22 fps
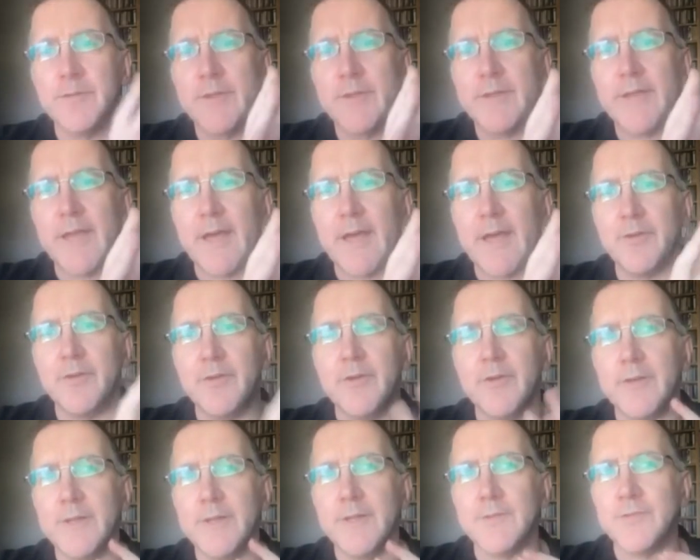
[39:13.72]

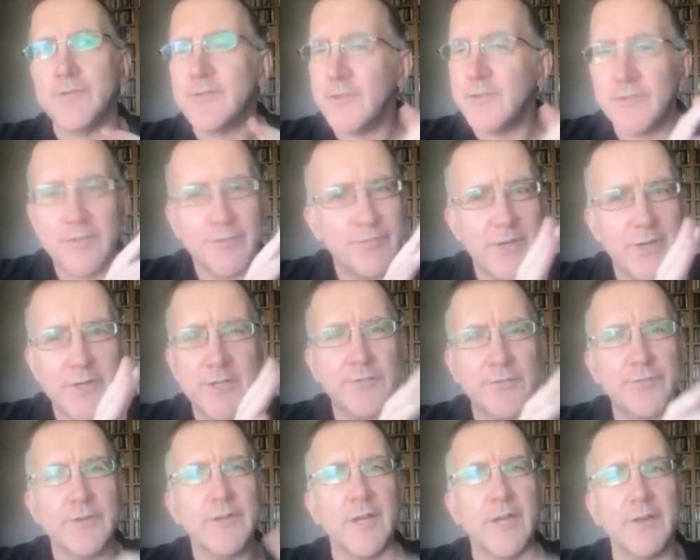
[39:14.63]
Cather, it's just a very
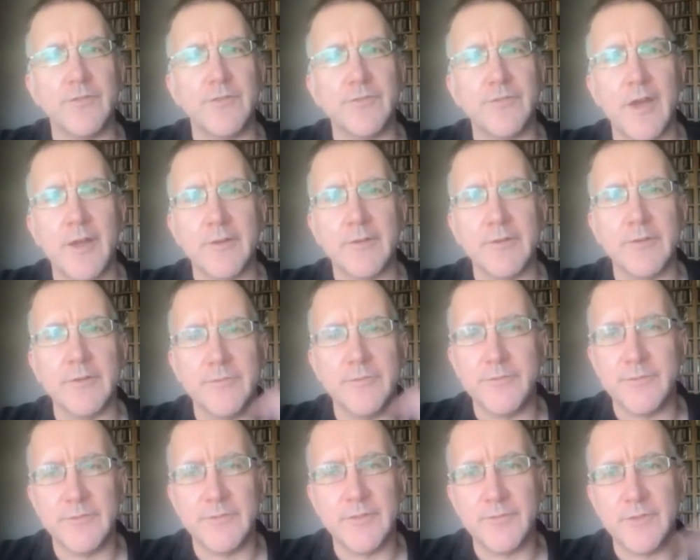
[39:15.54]
different kind of Wagner,
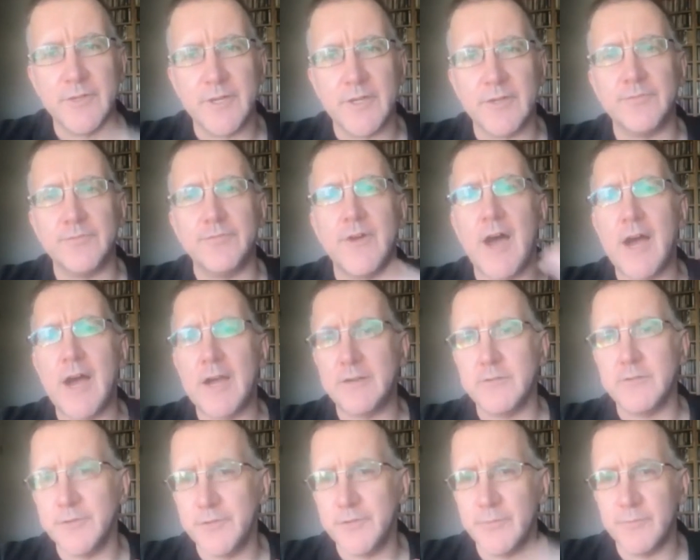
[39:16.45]
different kind of
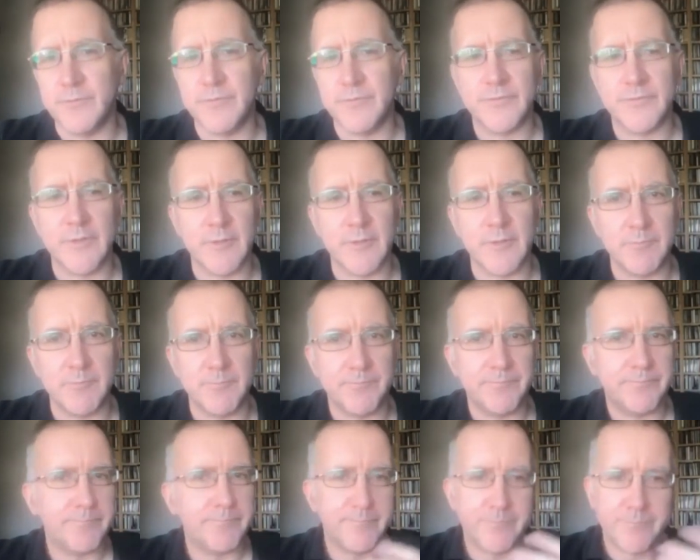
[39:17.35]
Wagnerism from
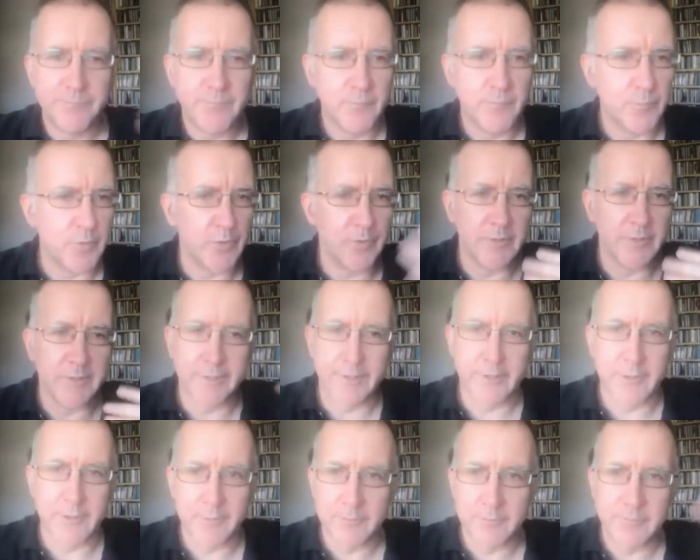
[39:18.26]

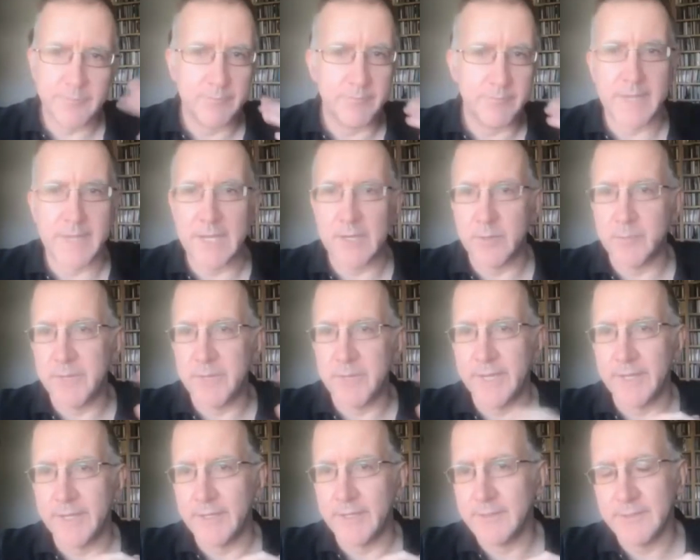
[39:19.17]
Baudelaire,
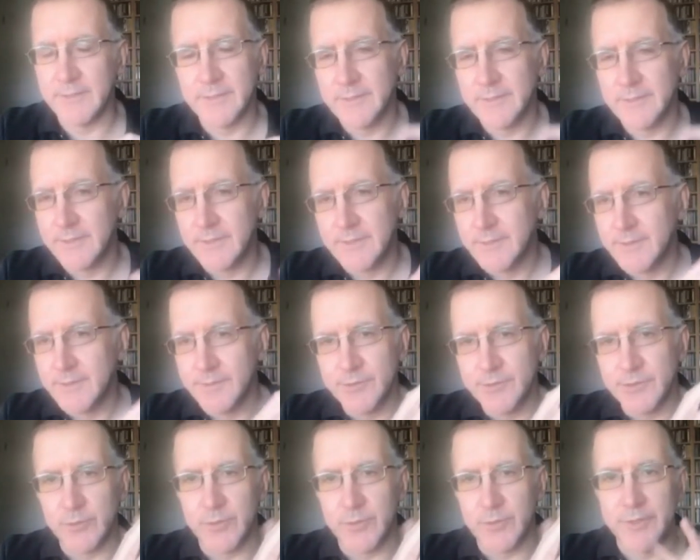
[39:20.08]
Mallarmé,
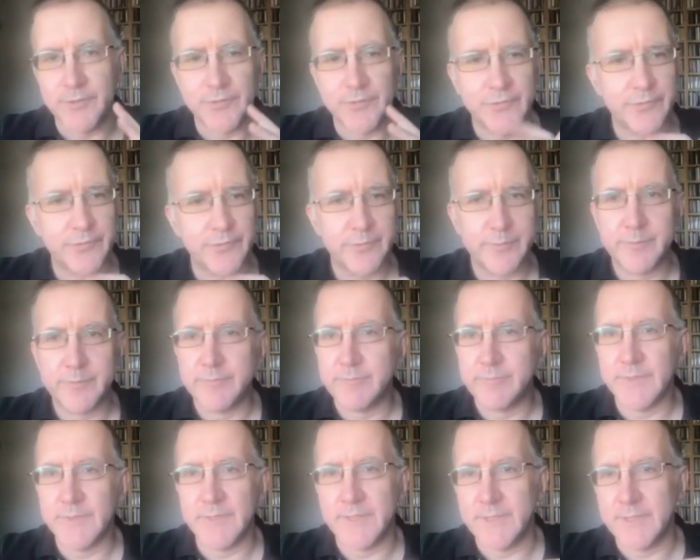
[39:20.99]
Joyce,
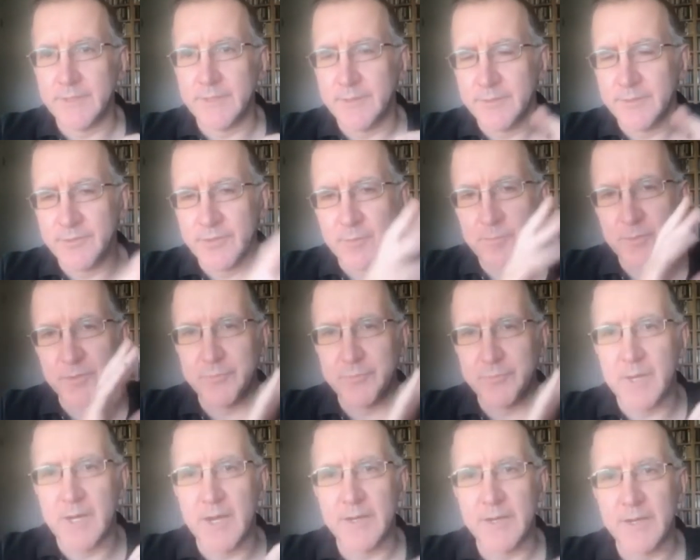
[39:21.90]
Thomas
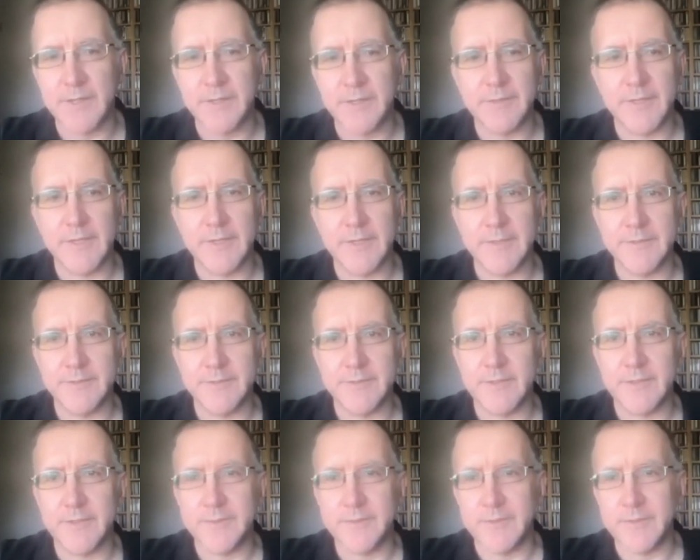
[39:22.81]
Mann,
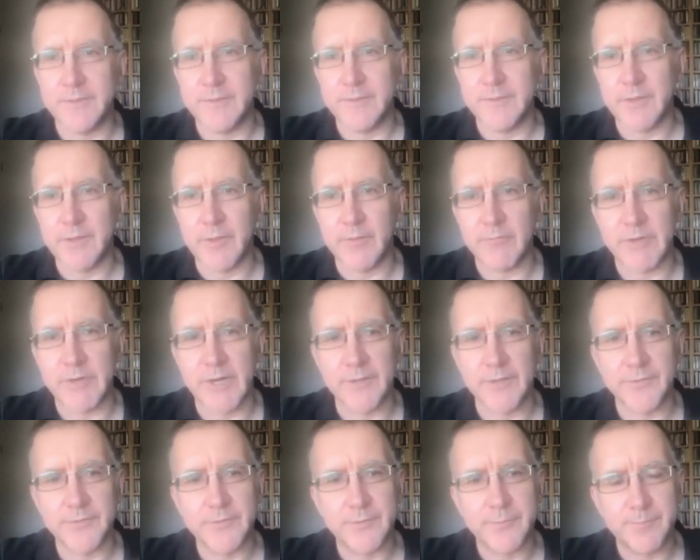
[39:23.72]
and all the
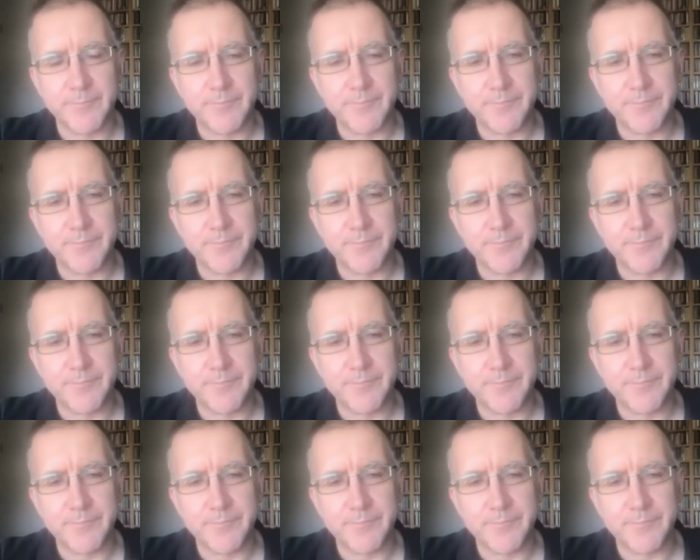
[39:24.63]
rest.